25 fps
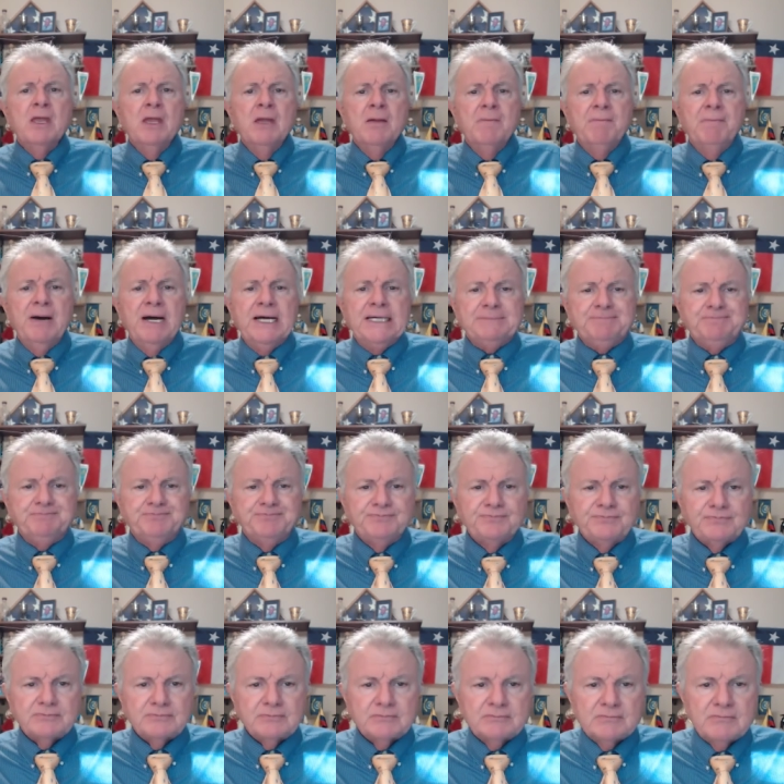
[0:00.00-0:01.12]
but
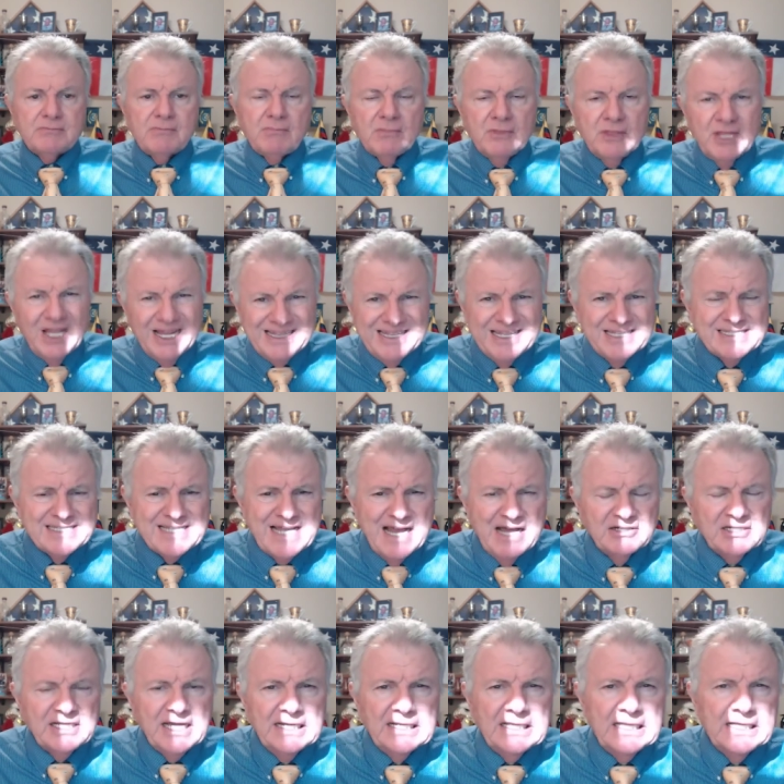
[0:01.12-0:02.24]
doesn't it
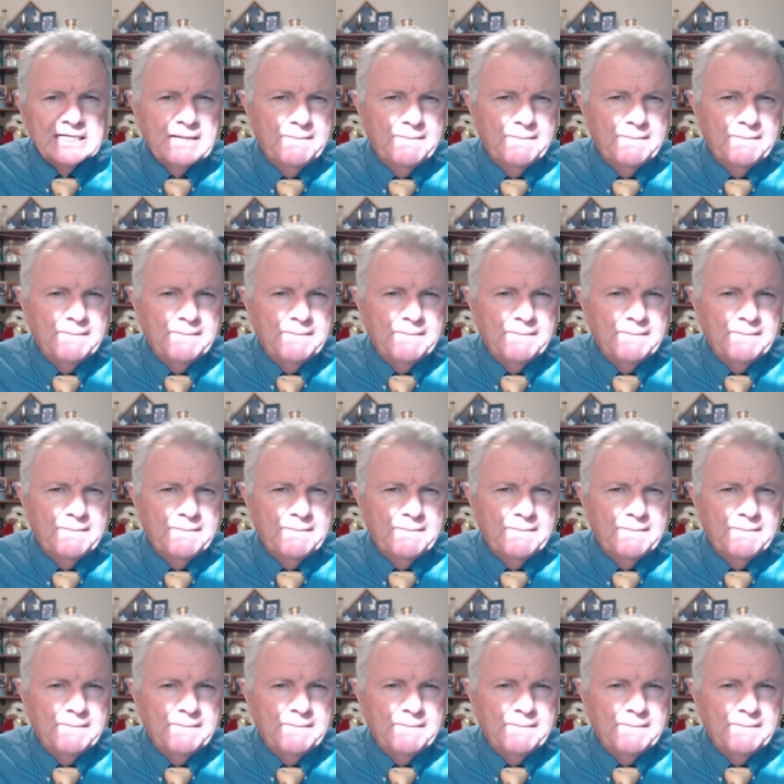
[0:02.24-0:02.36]
sound kind of like a